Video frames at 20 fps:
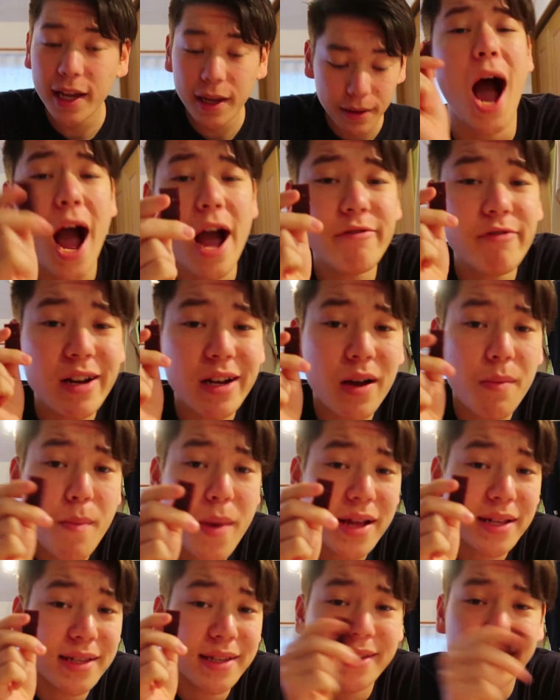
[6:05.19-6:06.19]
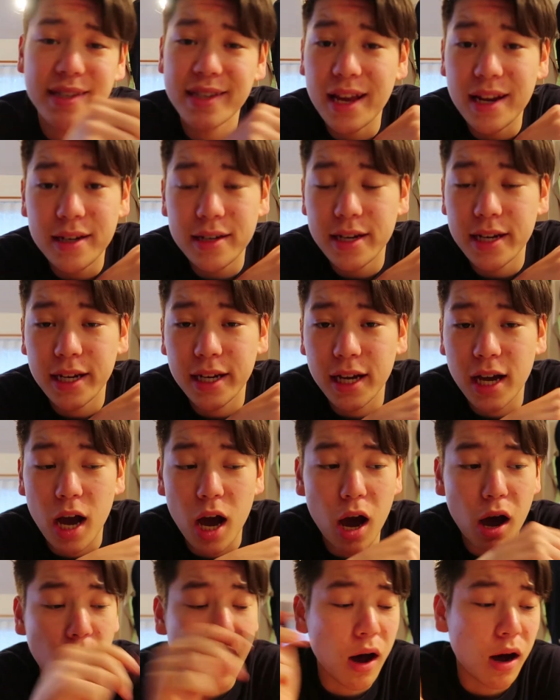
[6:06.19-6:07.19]
I recommend sending
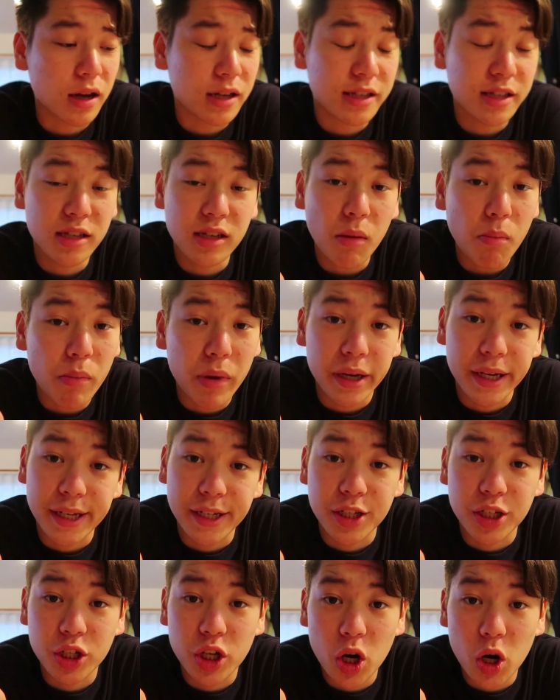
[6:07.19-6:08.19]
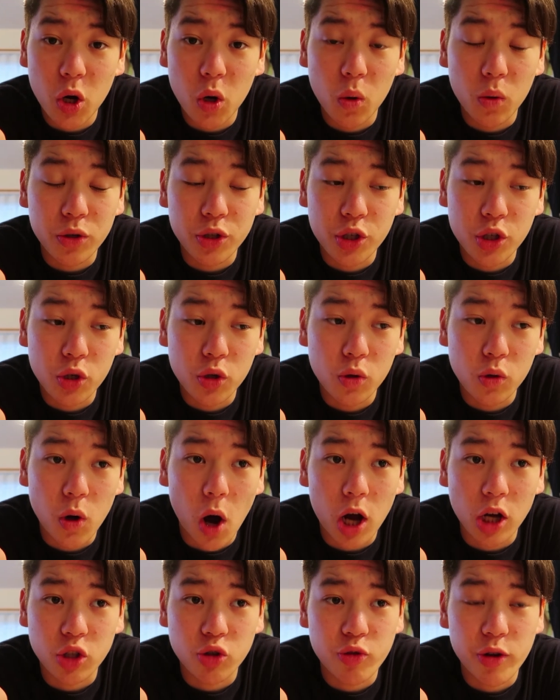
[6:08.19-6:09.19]
somebody to go to
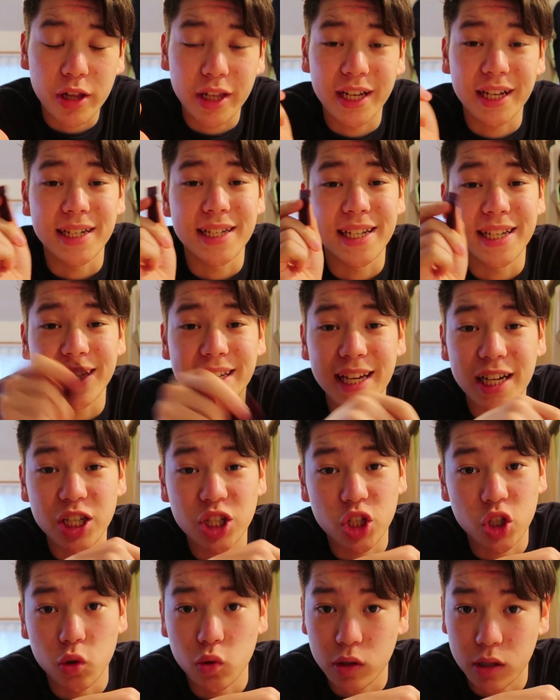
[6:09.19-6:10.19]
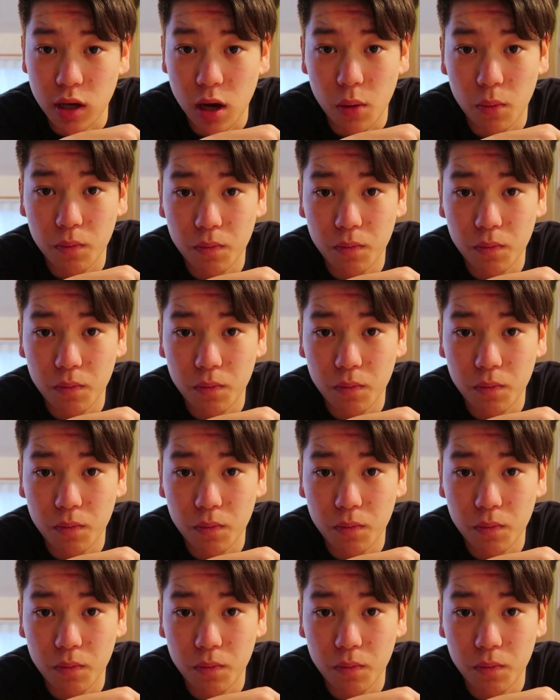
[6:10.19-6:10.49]
Australia to get you some,